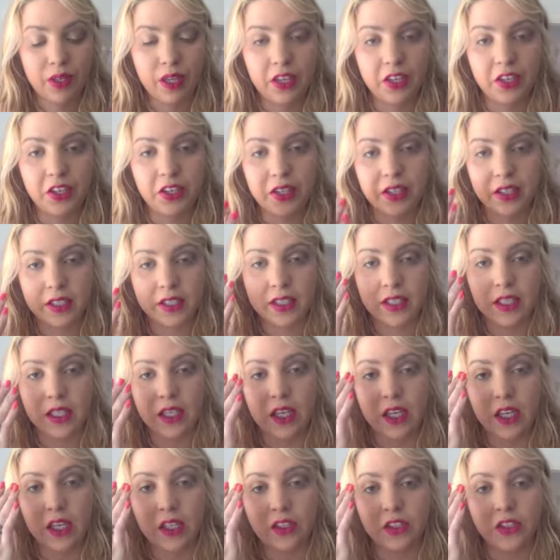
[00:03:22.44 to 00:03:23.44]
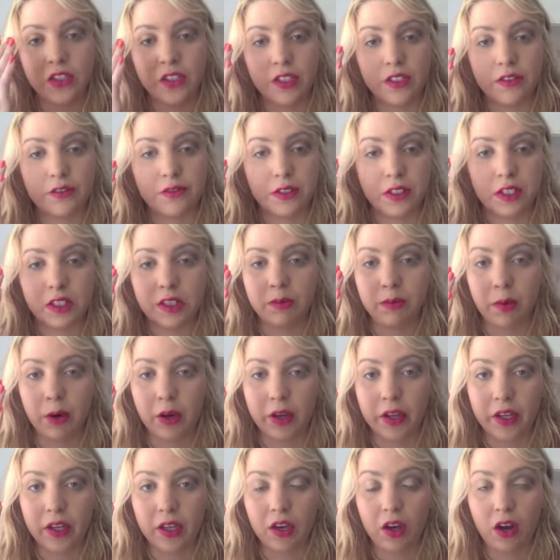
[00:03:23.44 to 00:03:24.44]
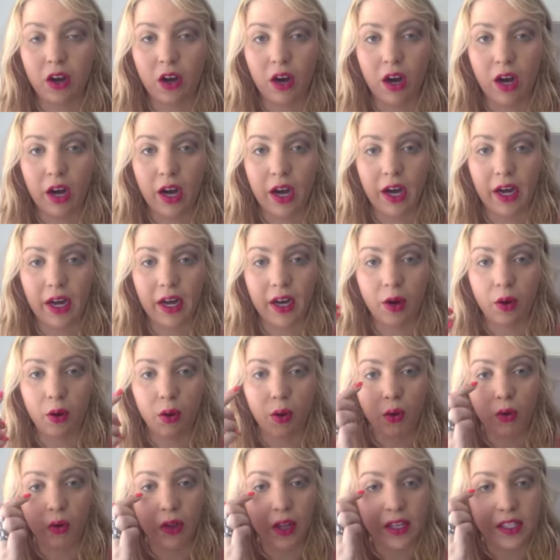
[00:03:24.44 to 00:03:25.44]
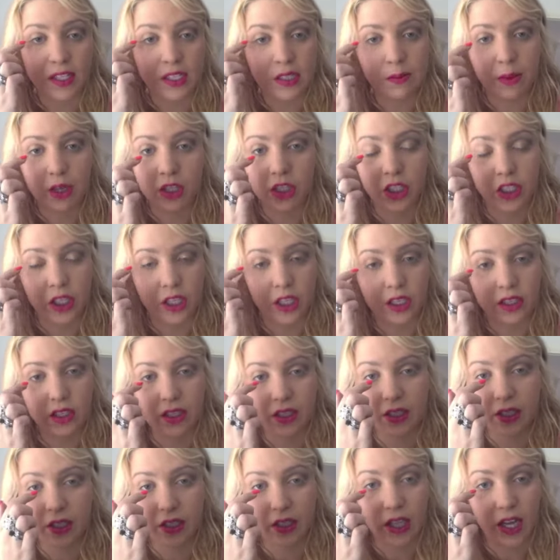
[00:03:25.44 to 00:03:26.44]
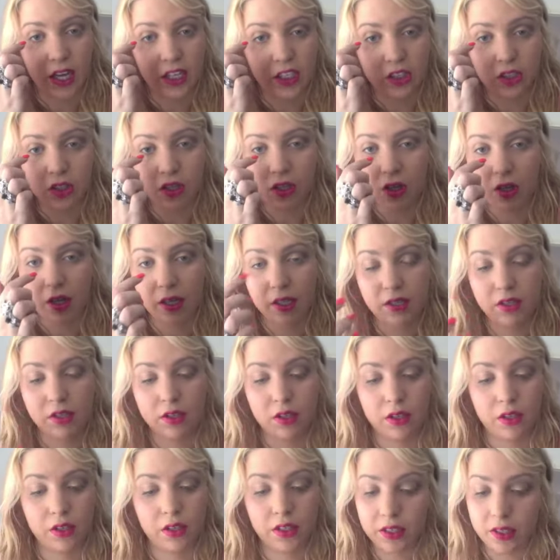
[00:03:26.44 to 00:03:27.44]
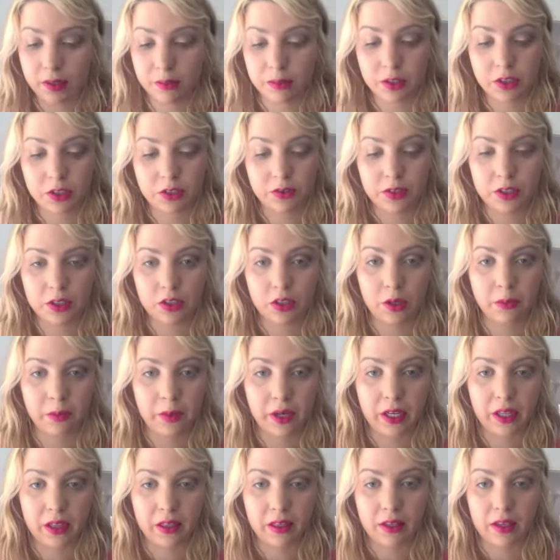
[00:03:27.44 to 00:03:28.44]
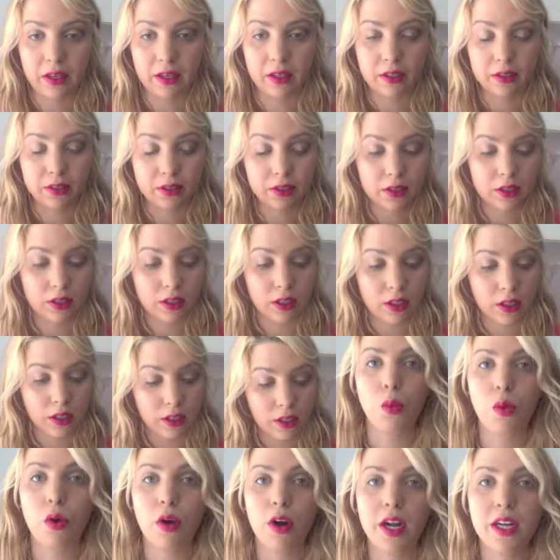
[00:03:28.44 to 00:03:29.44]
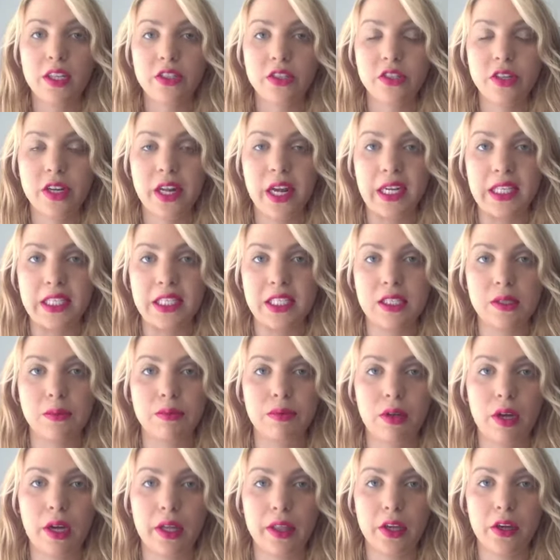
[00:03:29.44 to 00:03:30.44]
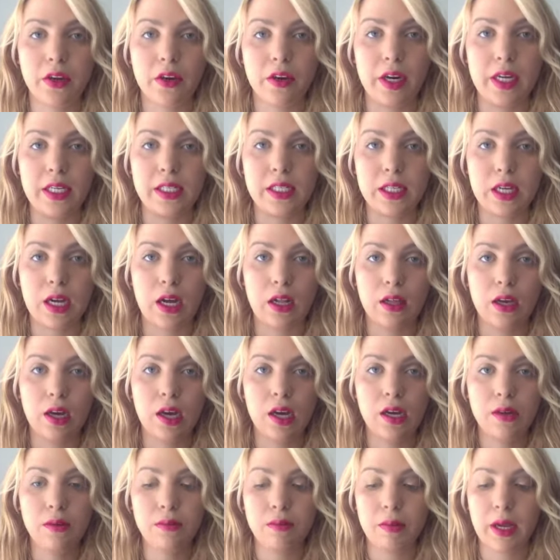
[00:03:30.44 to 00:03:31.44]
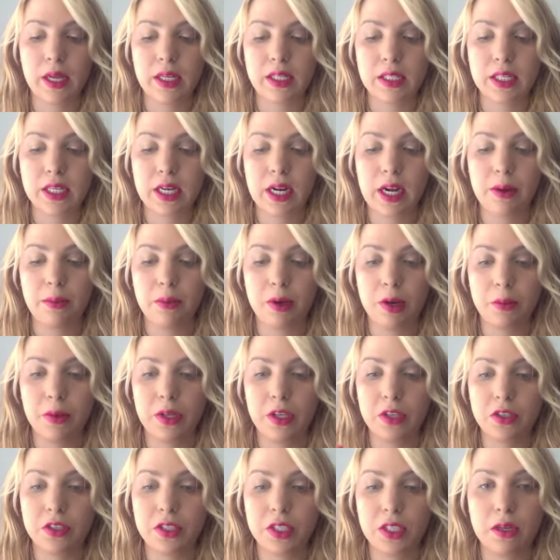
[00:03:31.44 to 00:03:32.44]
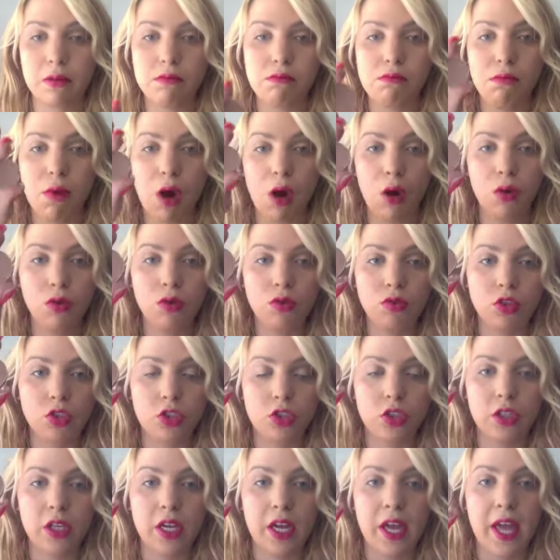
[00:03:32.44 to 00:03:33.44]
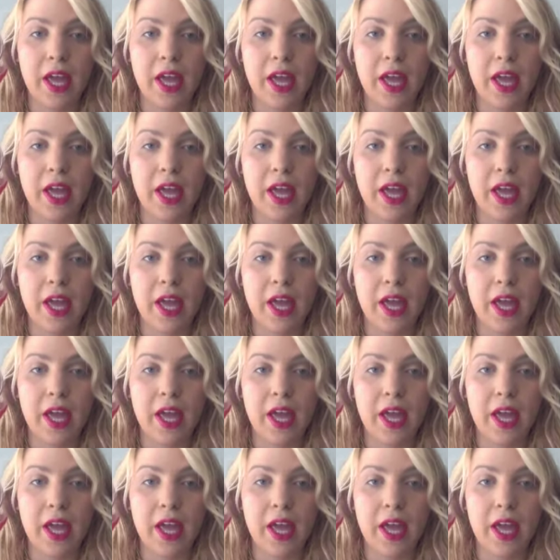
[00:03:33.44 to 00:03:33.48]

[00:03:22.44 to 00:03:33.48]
You can use it for smoky eye or like smudging under the lash line, so it can be used for so many things. What I do next is apply the crease colour, and today I'm going to be using Mulch.